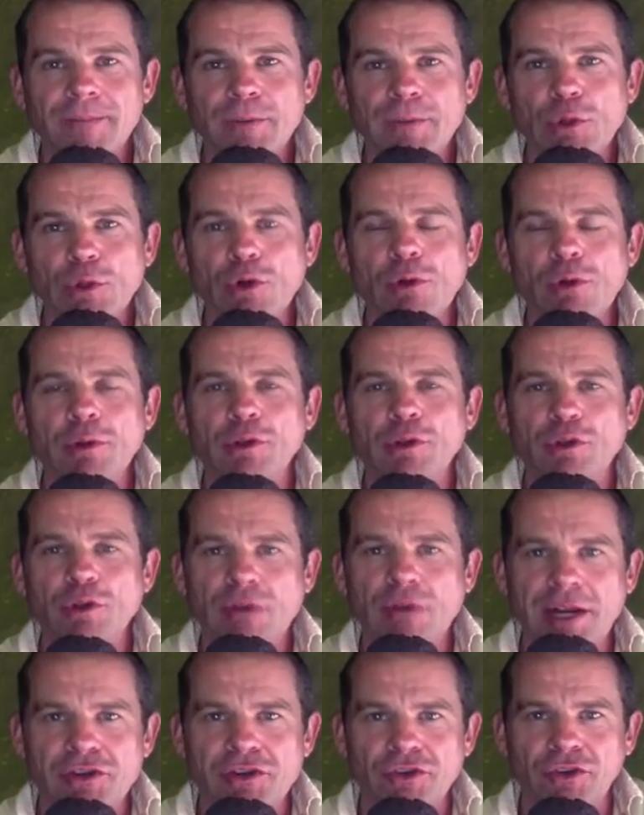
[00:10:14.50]
Look at all the
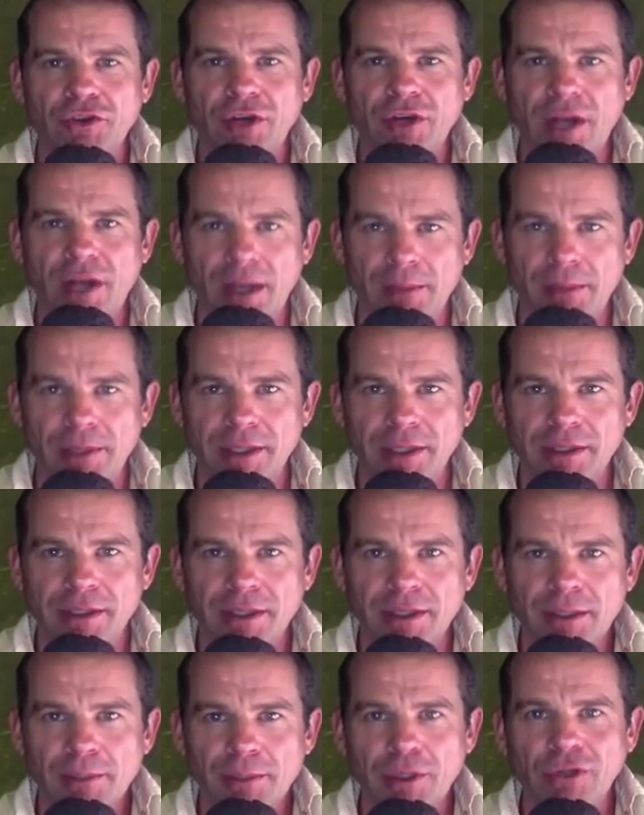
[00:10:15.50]
crashes that are happening
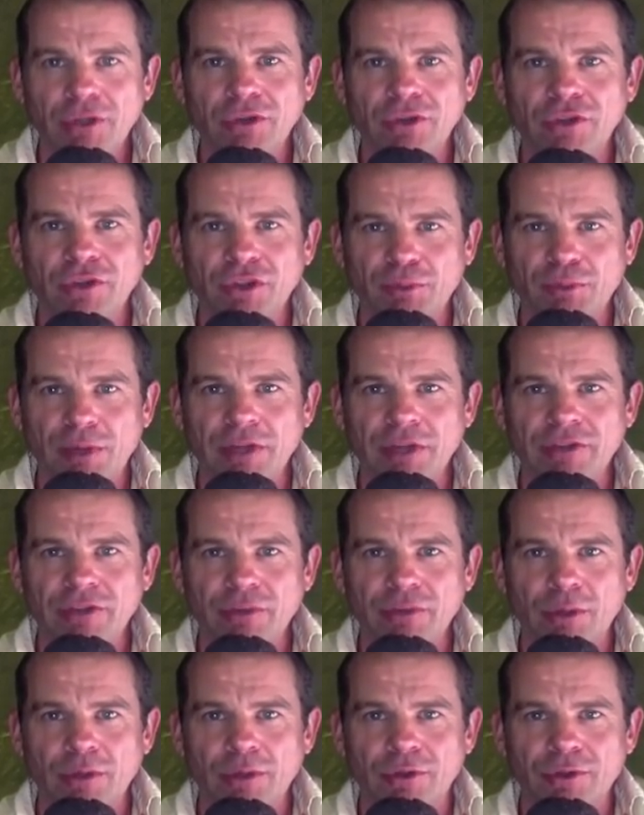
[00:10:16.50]
because of disc brakes in
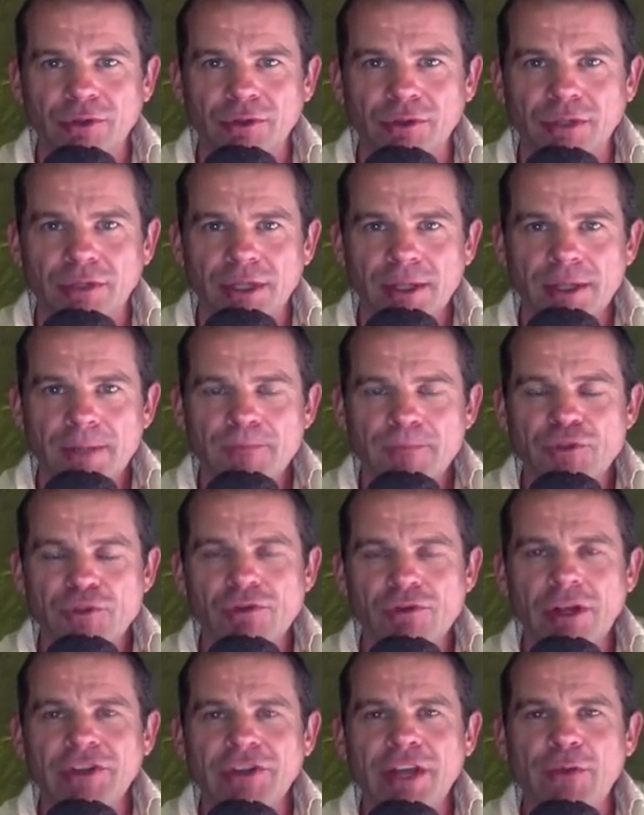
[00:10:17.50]
the world tour. Do
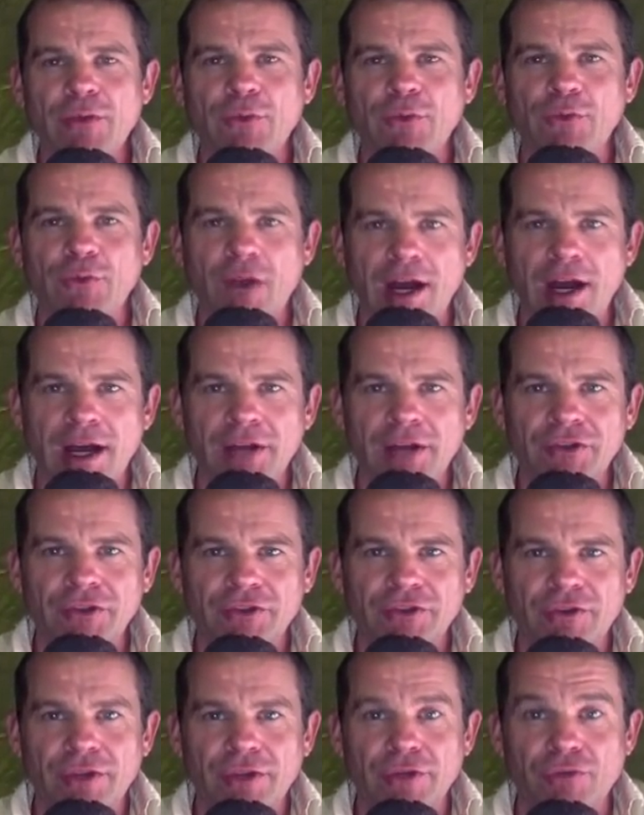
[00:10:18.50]
you realize how
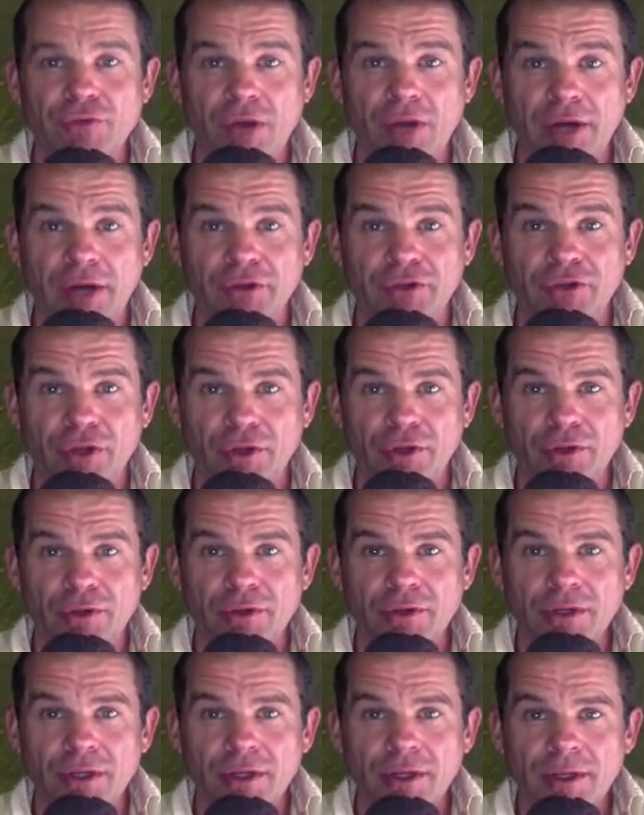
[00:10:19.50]
fast these riders
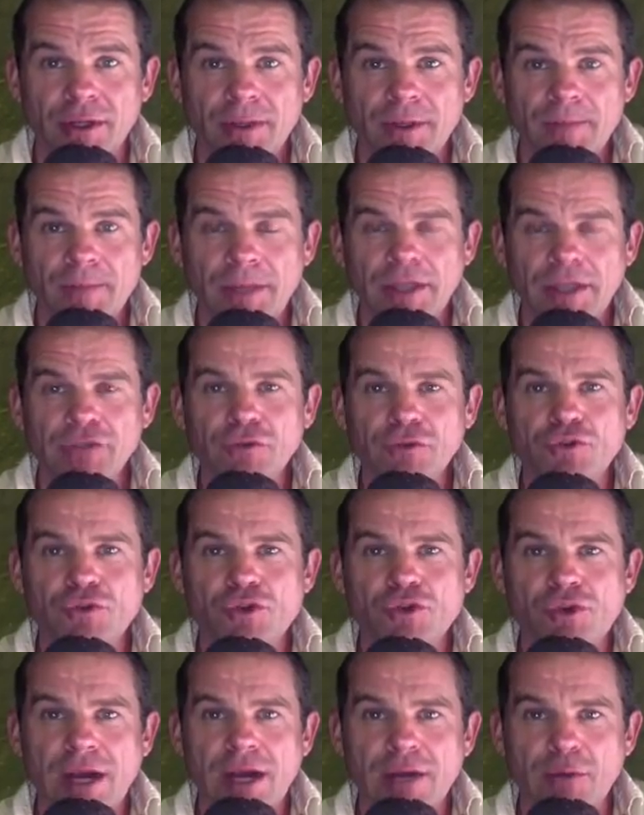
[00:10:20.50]
go? Unless you're
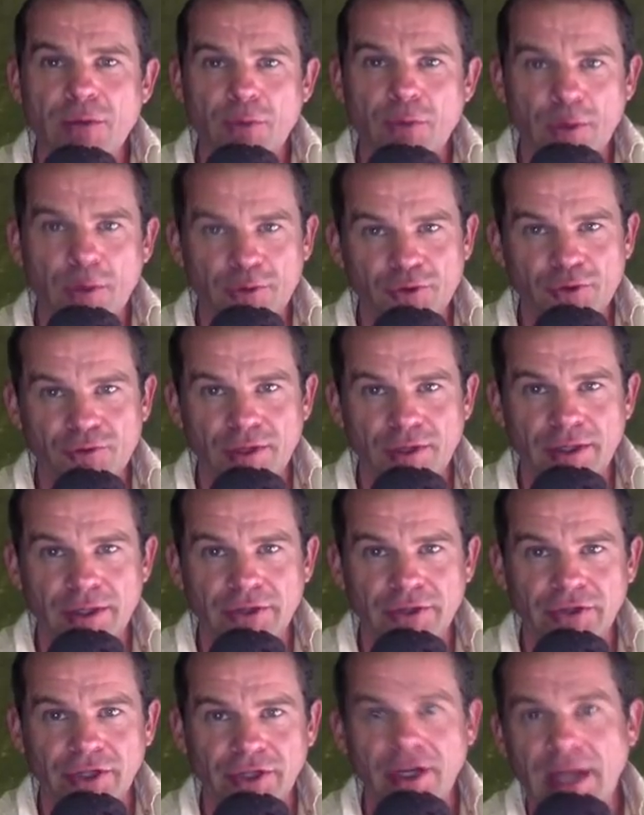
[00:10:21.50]
trained with World Tour
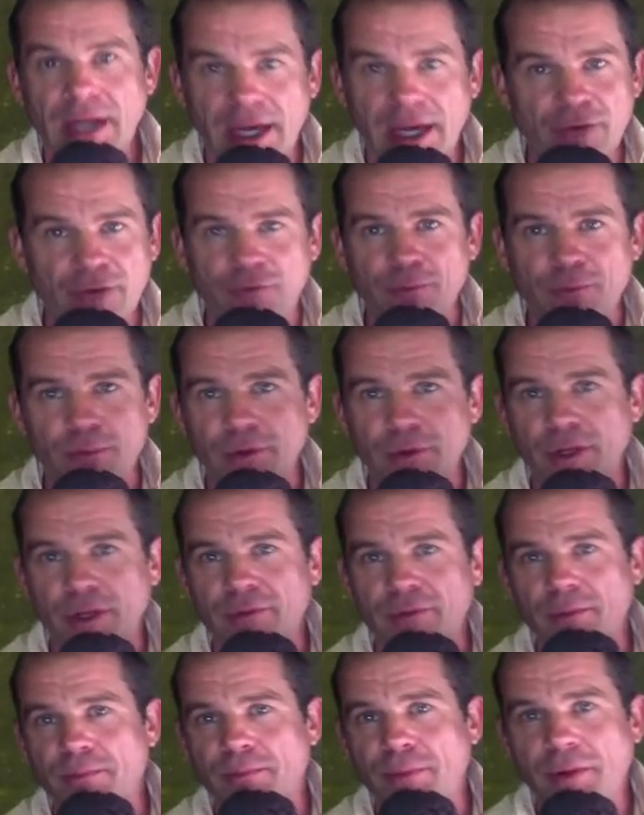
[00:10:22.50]
riders, and I have with
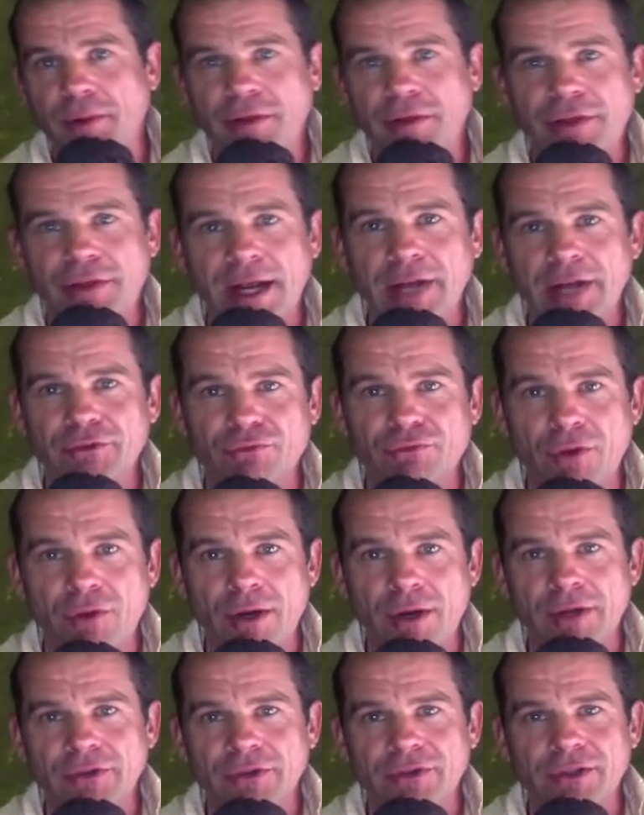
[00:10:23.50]
over probably a thousand
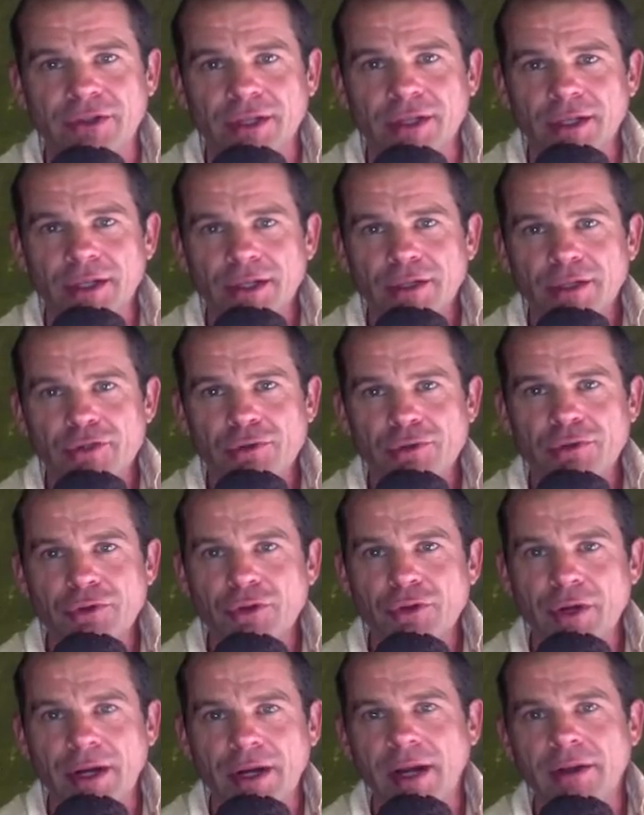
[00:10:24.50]
riders during
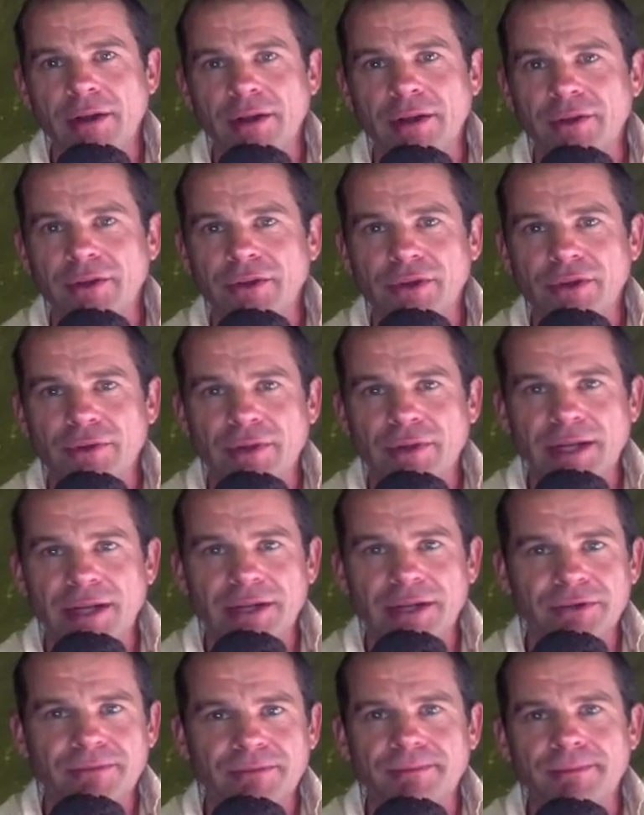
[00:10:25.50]
two and unders over the
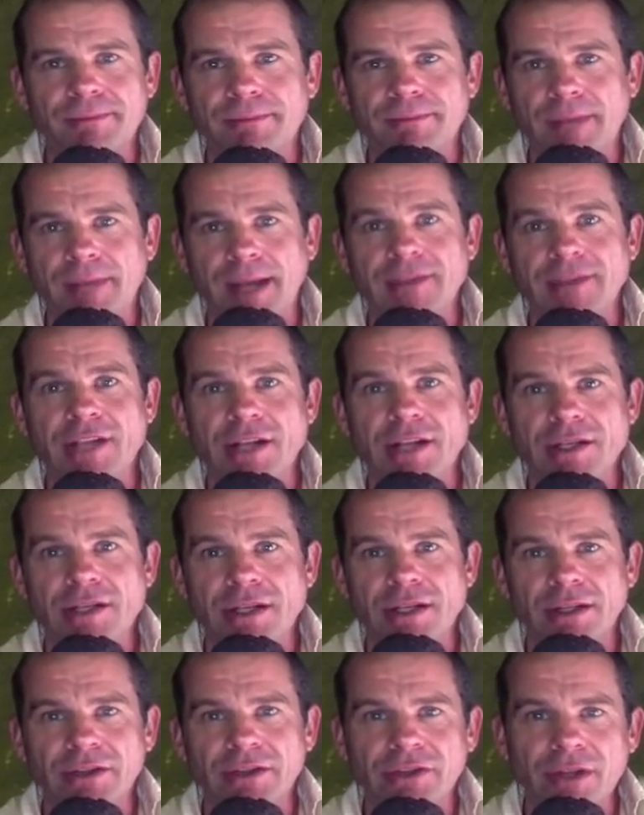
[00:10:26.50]
last 18
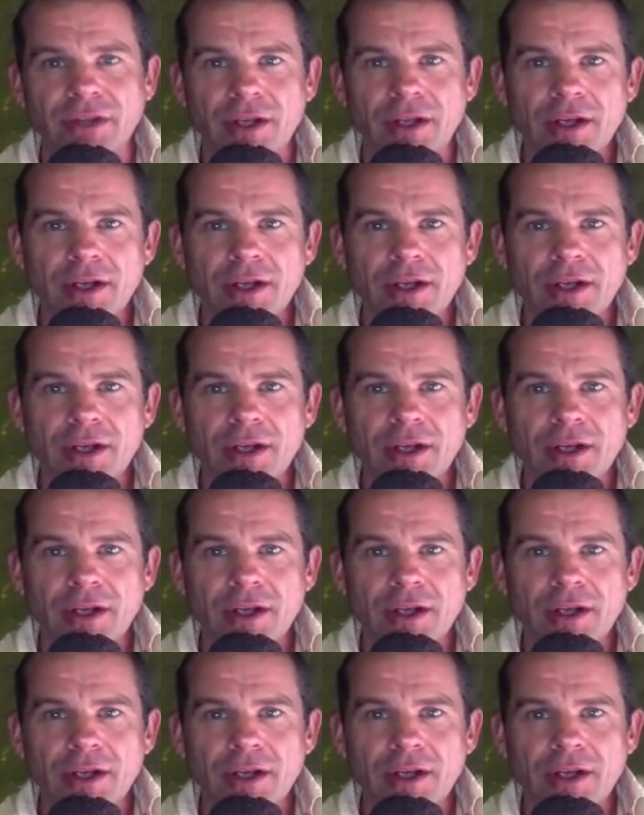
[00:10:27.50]
years,